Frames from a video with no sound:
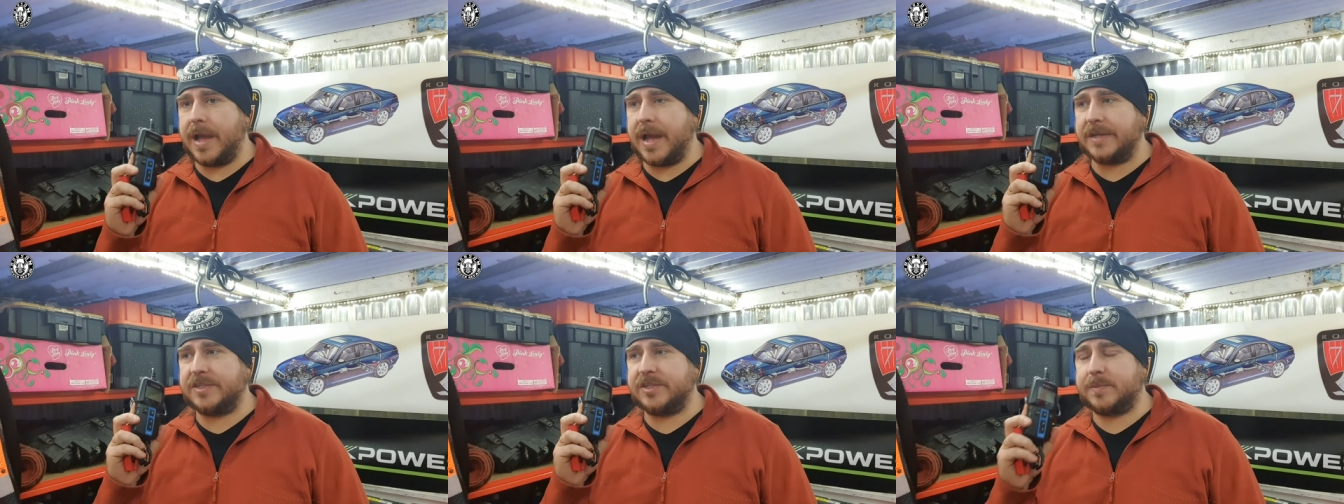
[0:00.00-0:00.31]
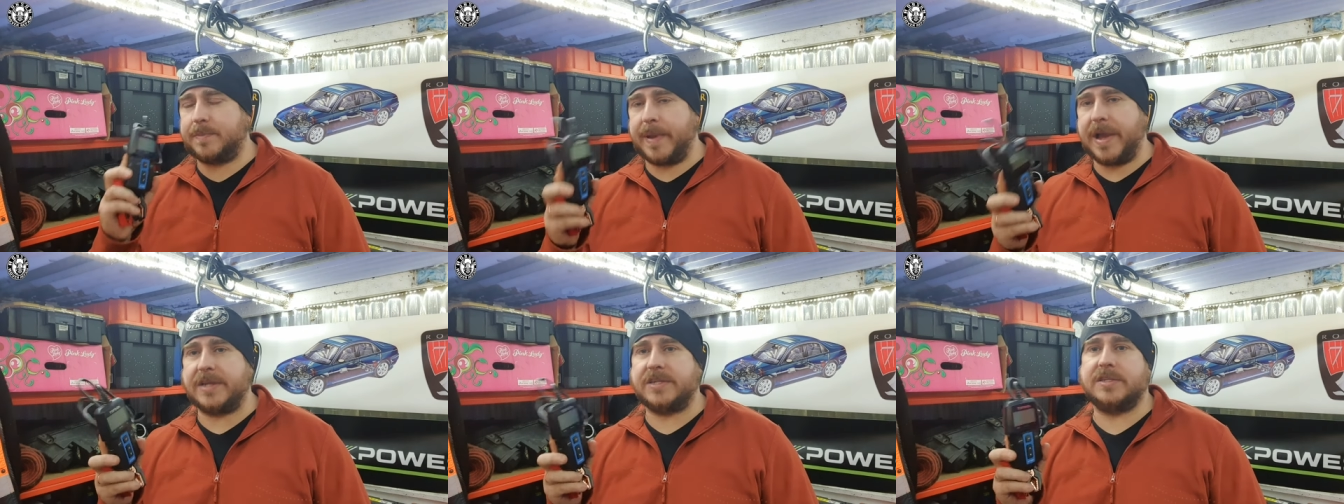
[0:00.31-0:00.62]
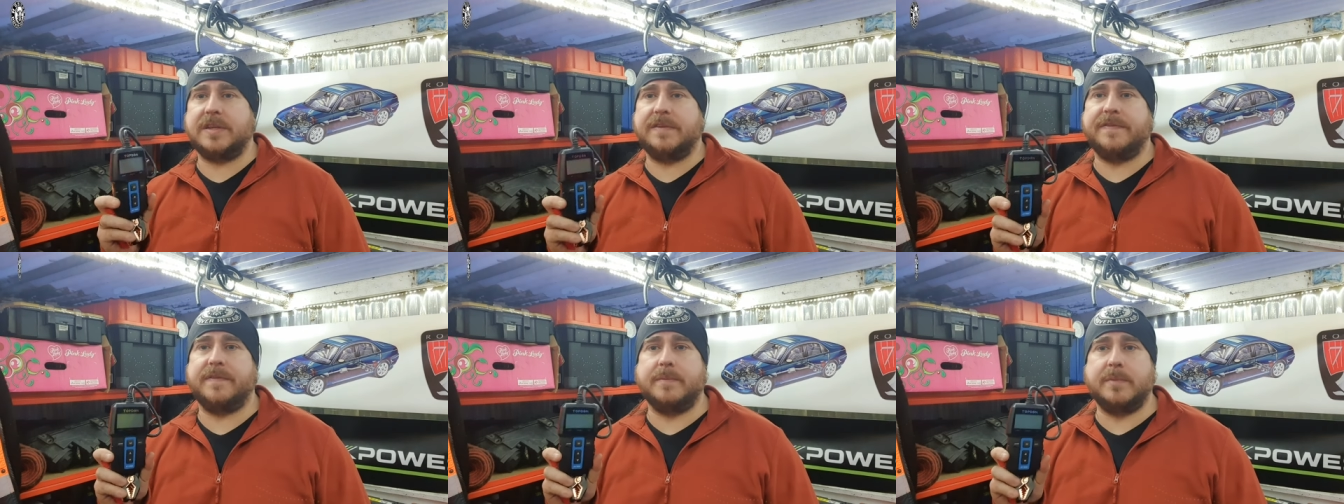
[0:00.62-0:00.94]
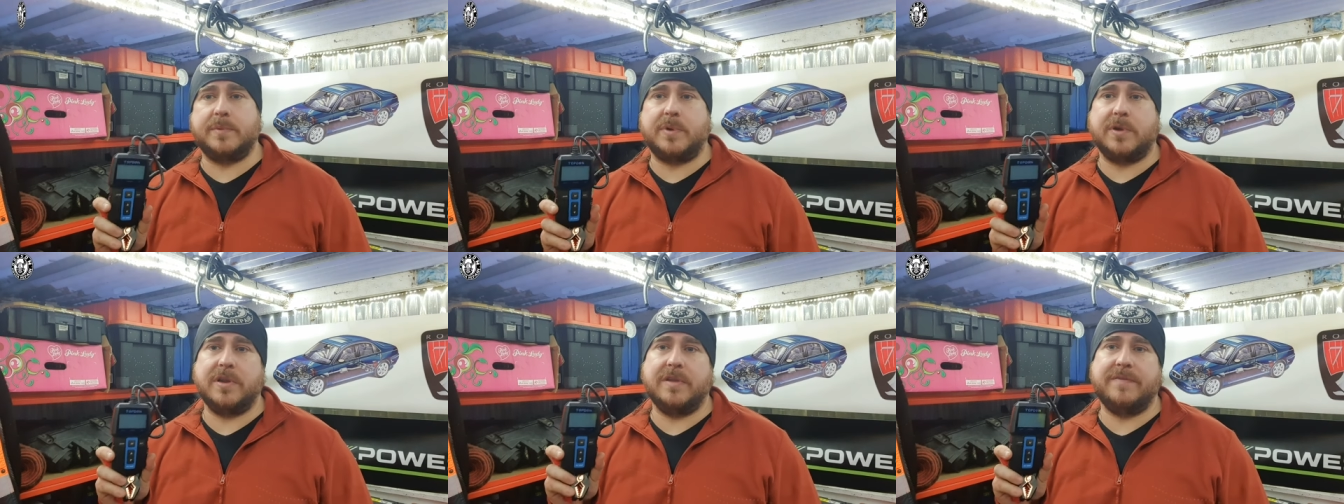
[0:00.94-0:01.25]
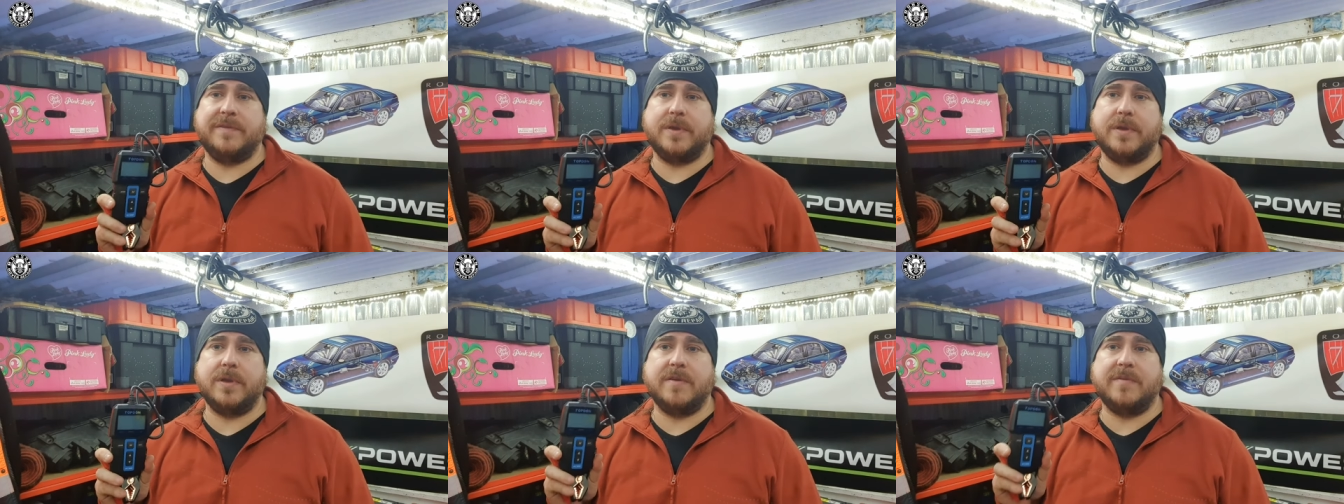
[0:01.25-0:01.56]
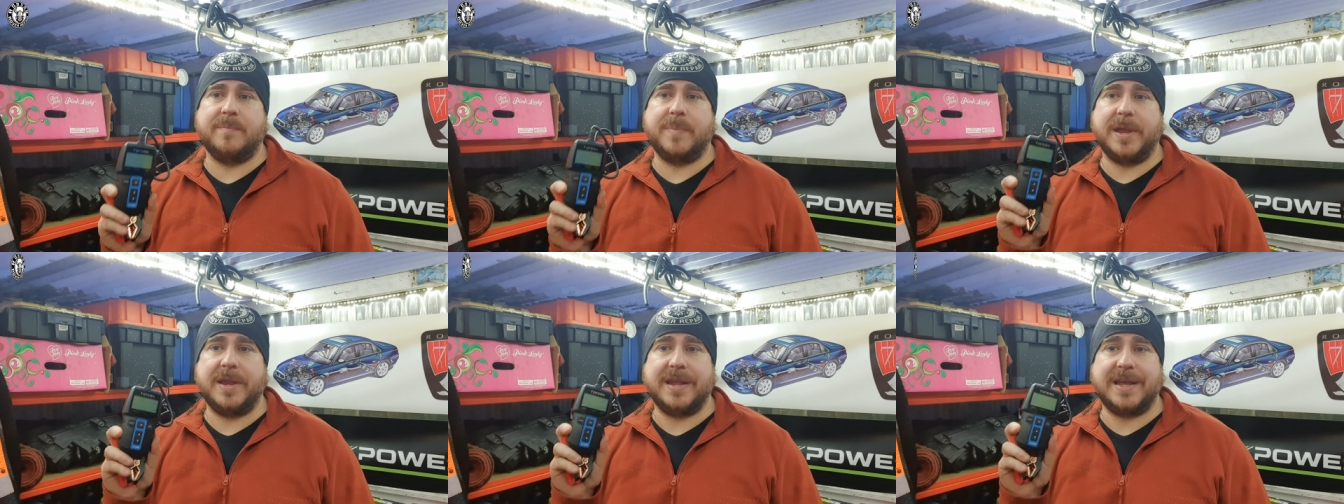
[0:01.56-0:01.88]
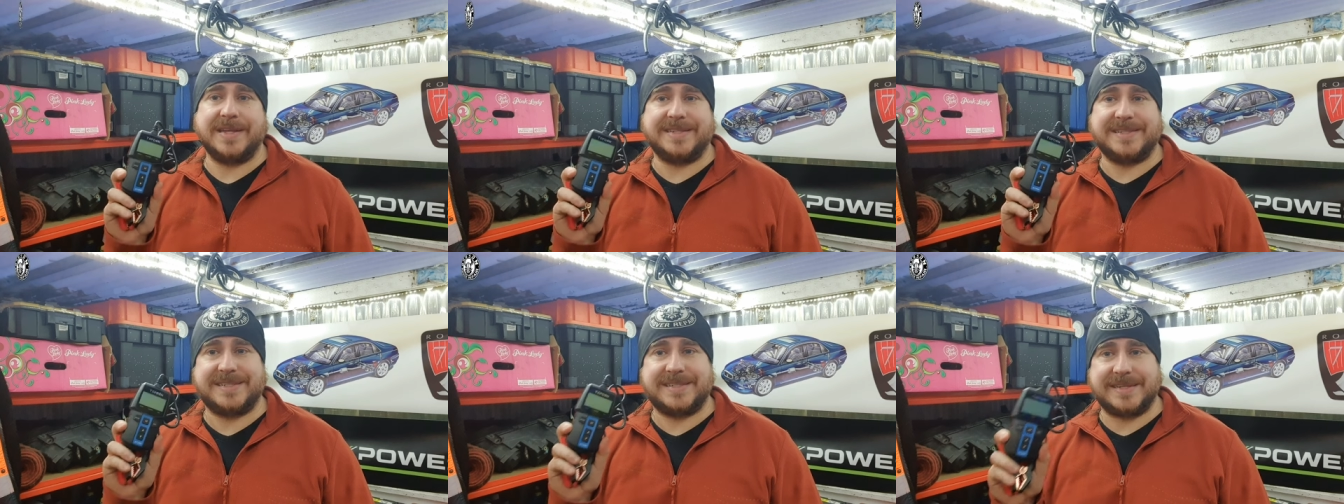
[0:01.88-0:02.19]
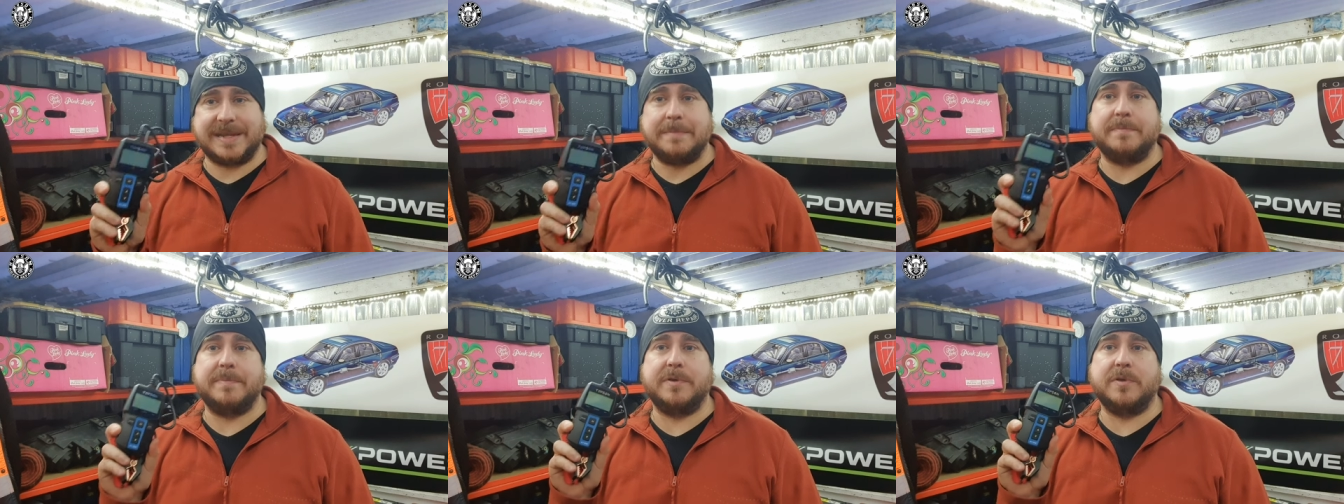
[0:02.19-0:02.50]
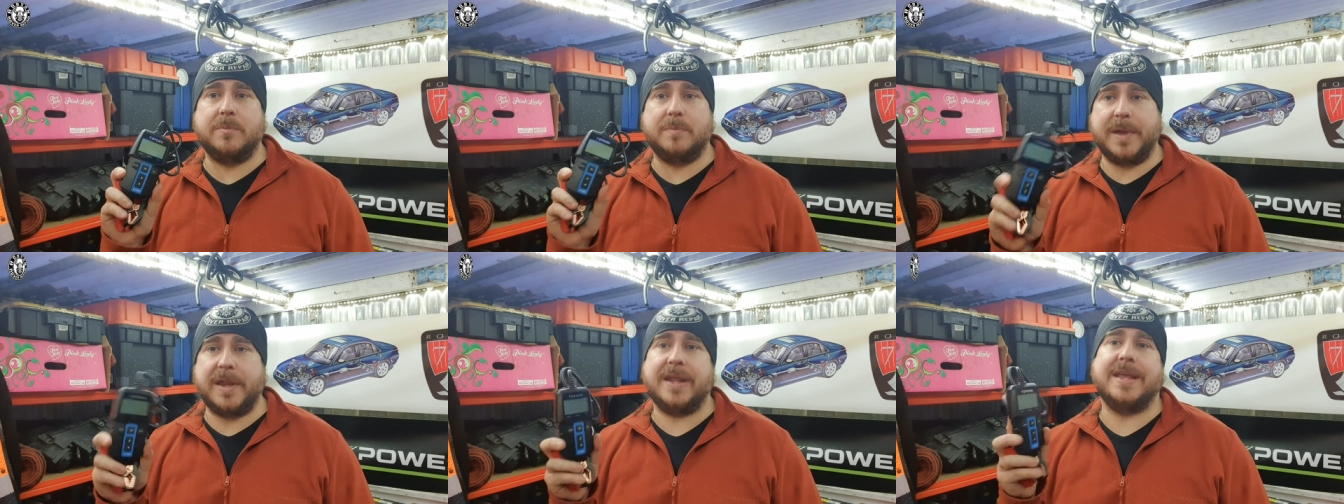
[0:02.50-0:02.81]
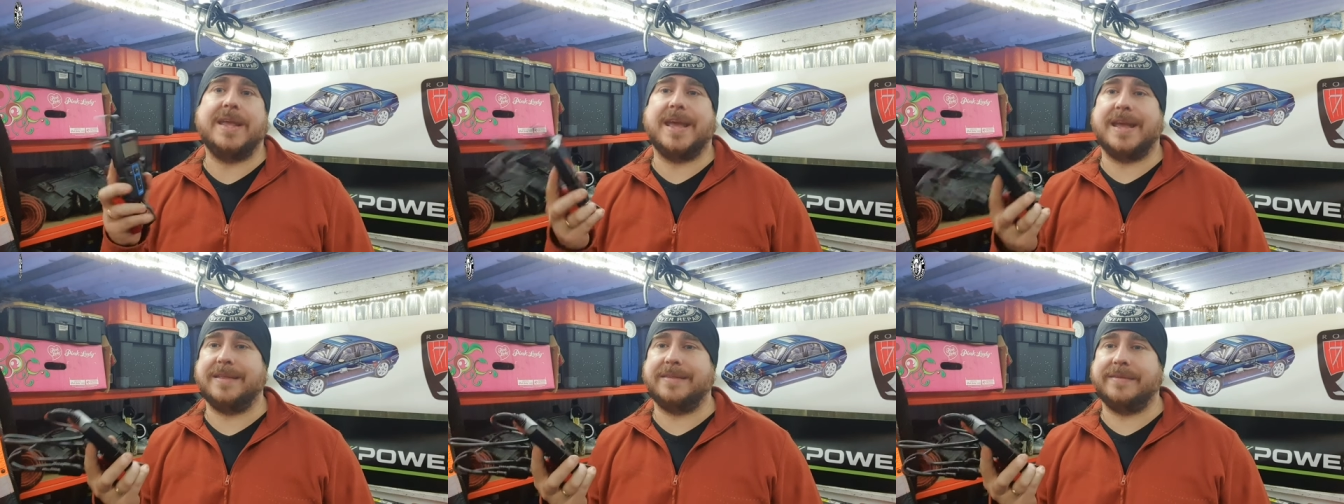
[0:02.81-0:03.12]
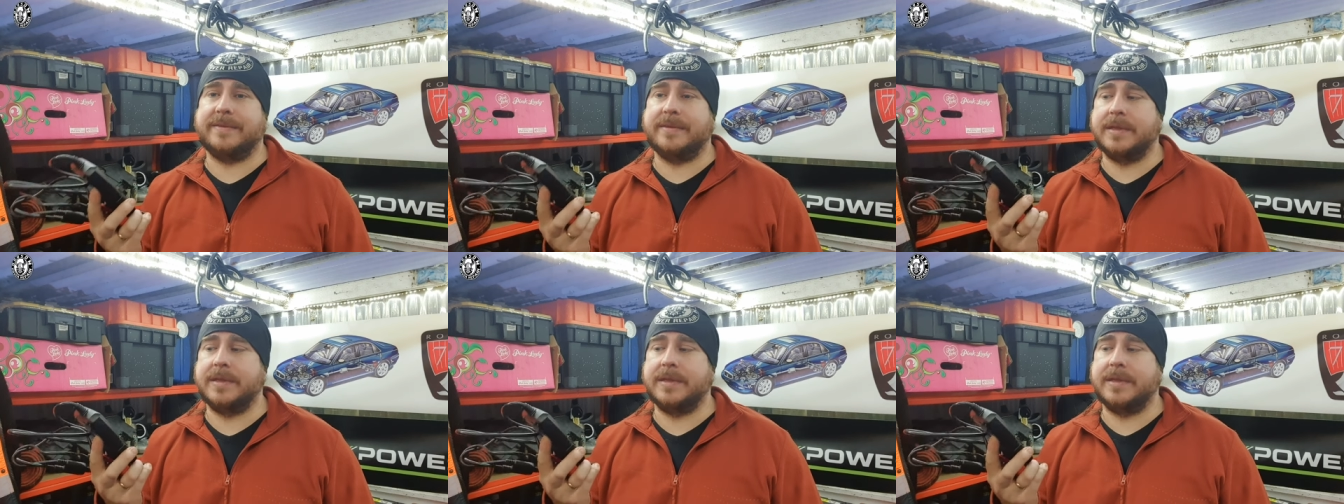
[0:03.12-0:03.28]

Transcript: especially from the point of view of being a simple bit of kit.